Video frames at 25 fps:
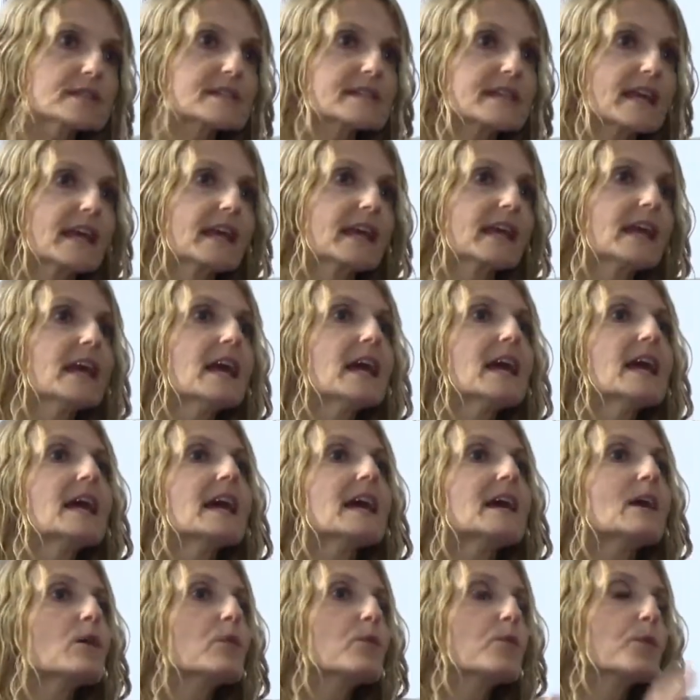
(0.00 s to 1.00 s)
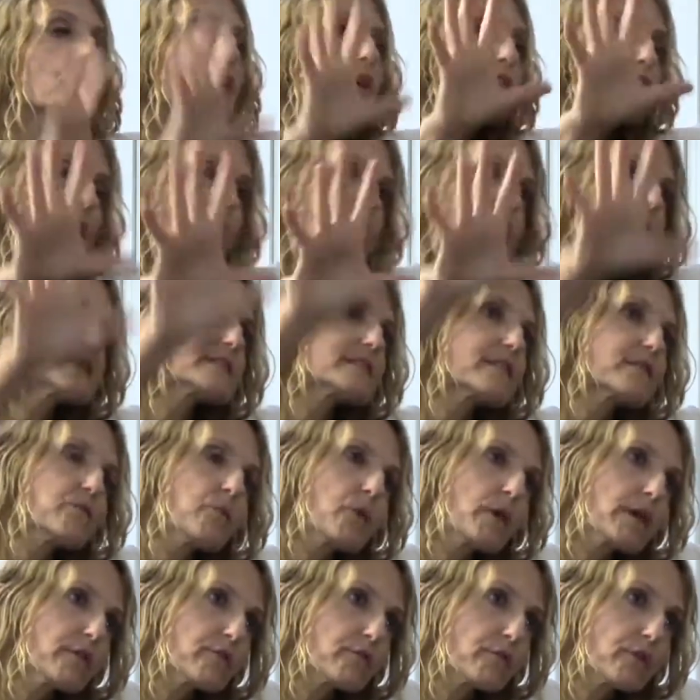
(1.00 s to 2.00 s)
saying, regardless of
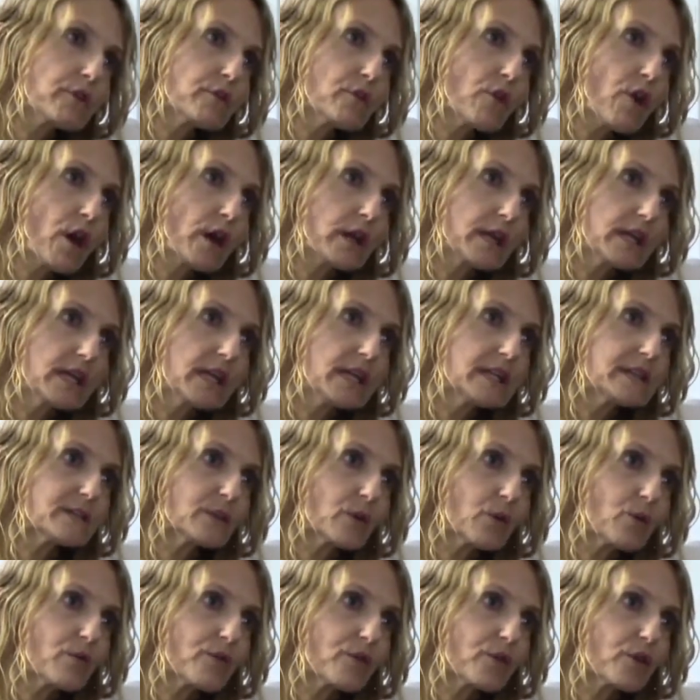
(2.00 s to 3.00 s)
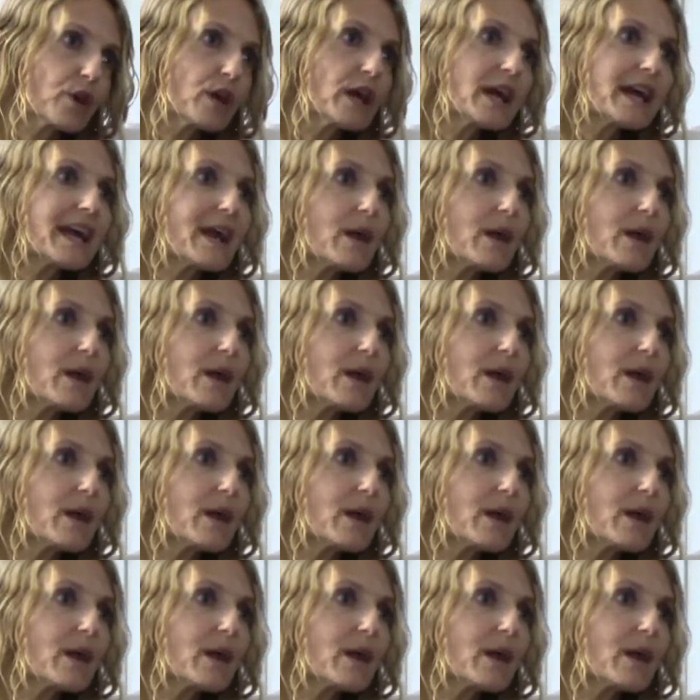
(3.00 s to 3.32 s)
whether or not it's over,